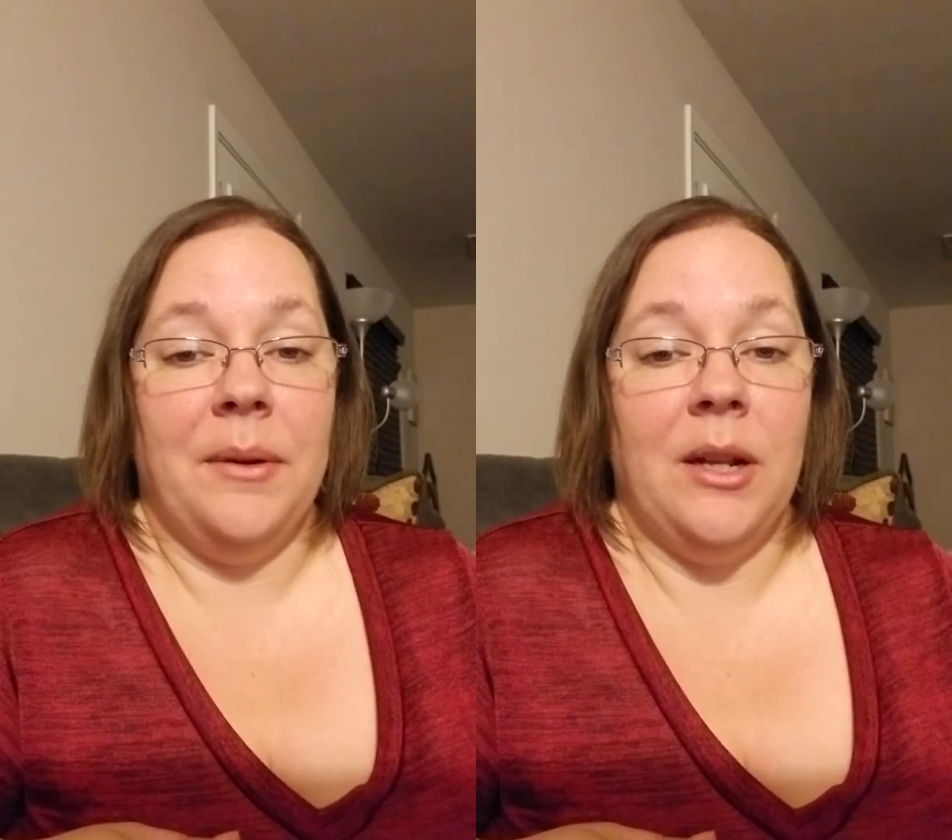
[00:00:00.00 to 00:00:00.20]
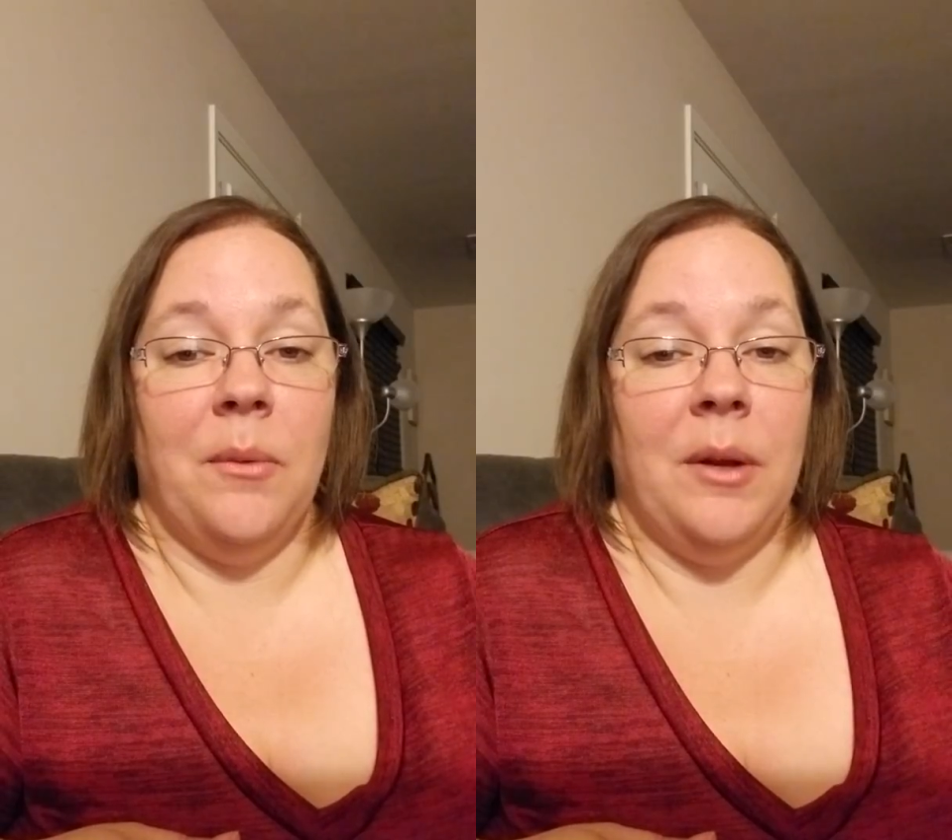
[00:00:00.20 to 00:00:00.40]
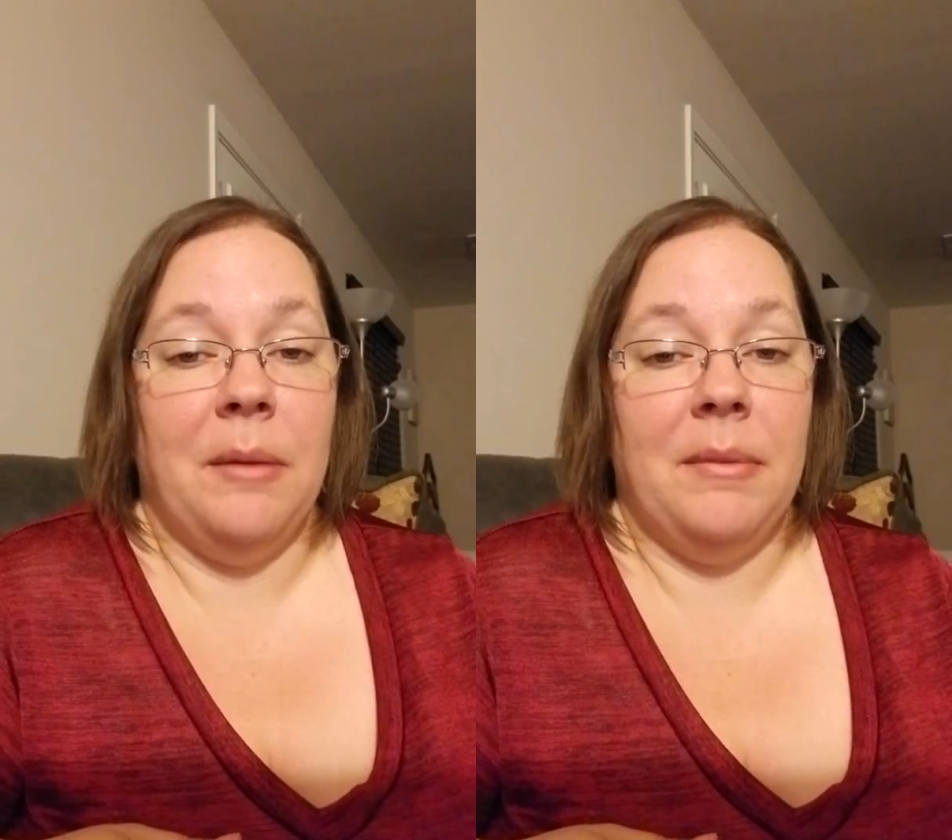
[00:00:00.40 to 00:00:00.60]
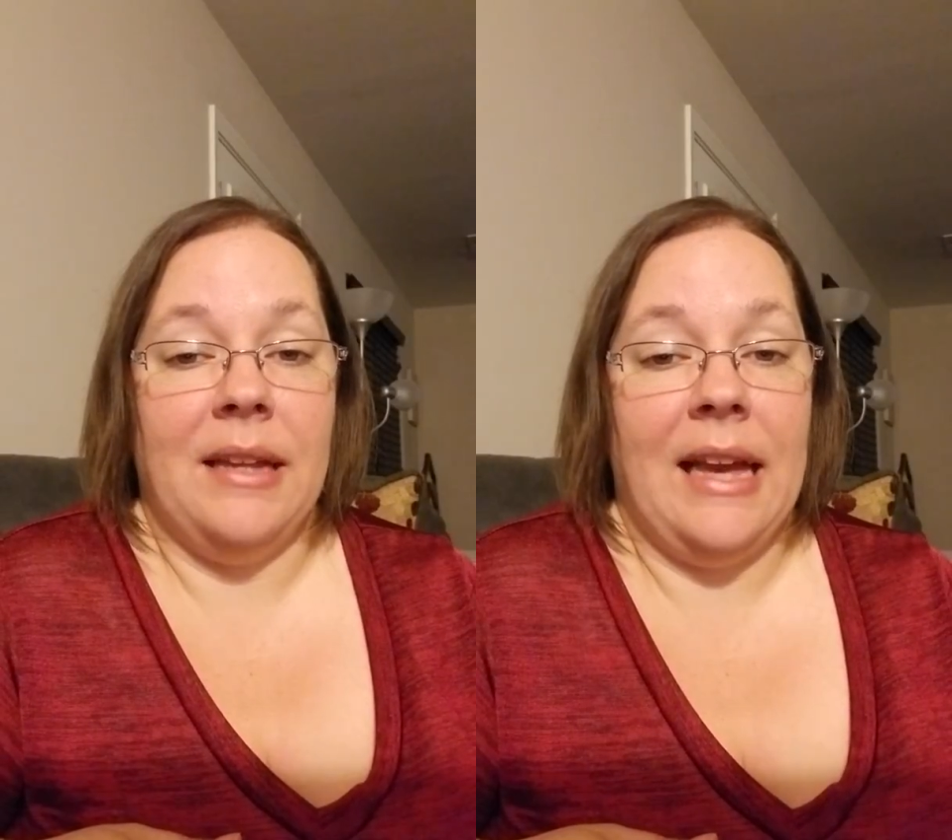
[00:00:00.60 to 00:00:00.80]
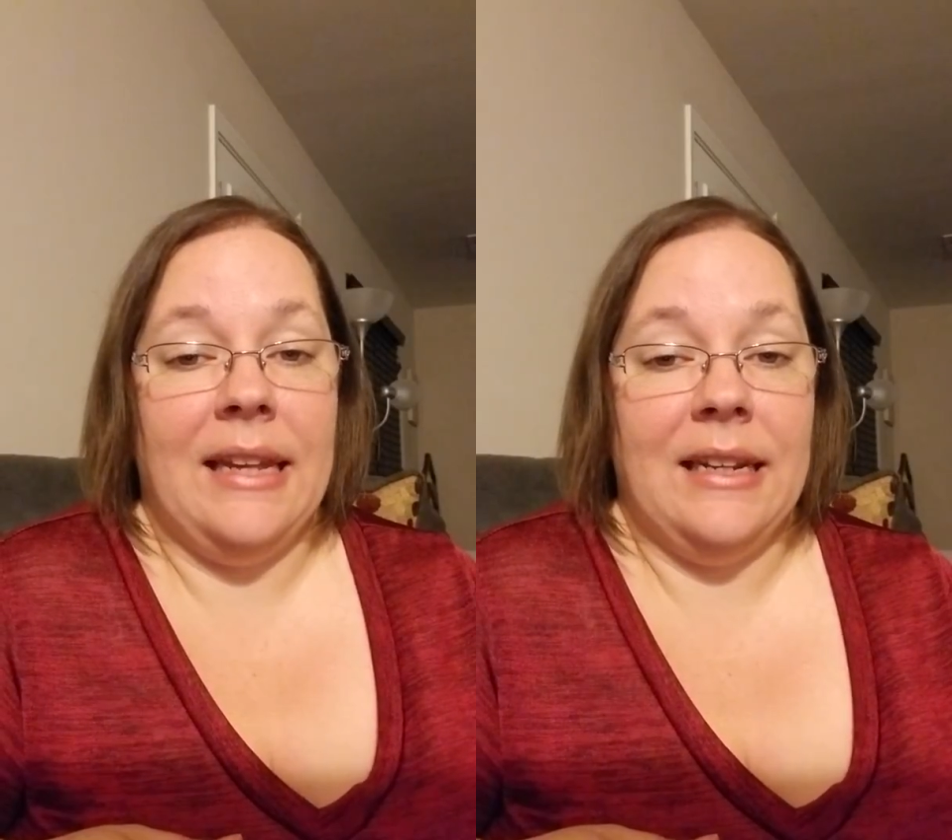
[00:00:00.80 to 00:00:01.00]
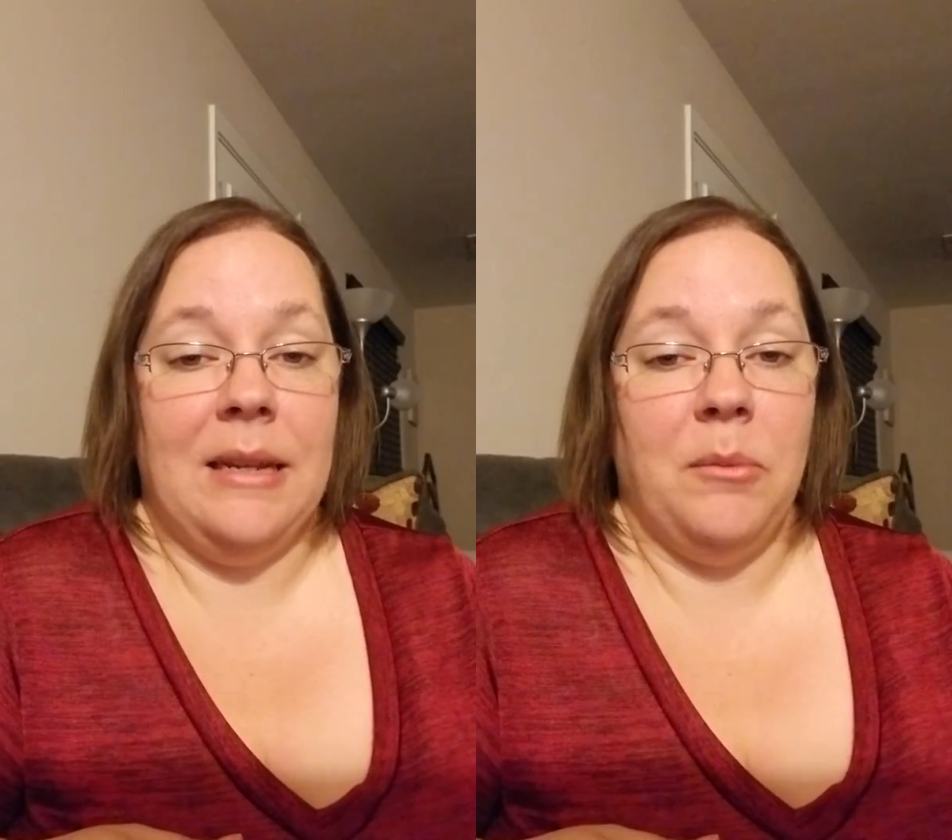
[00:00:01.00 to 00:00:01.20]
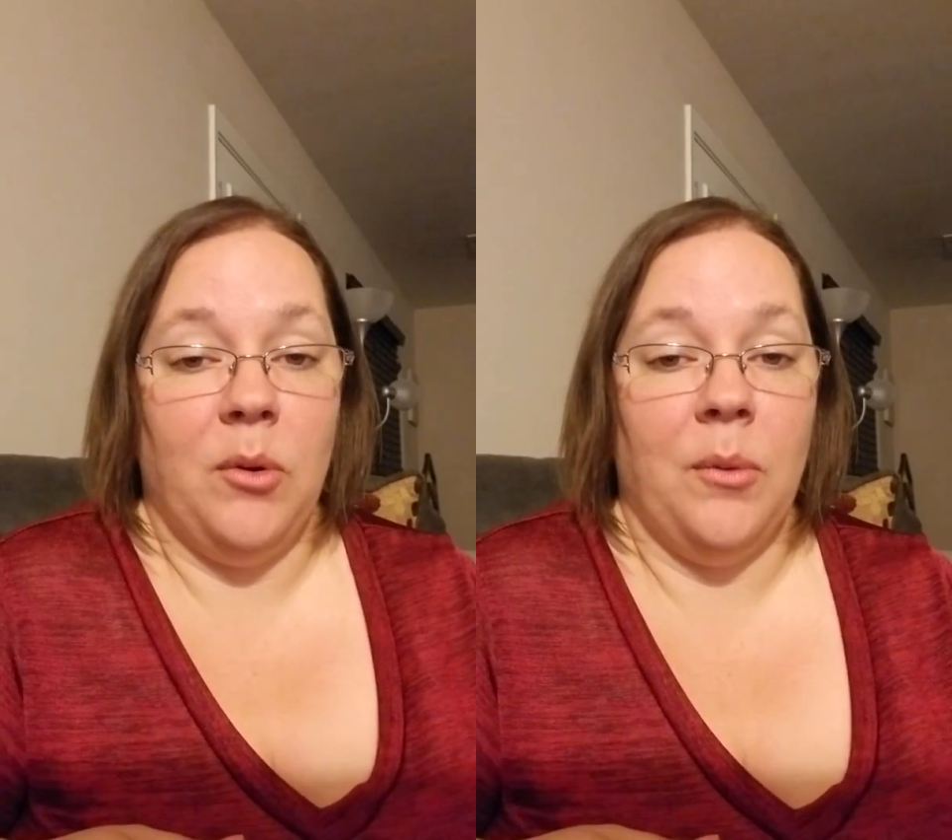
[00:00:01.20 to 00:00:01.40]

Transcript: We don't want him to gain any more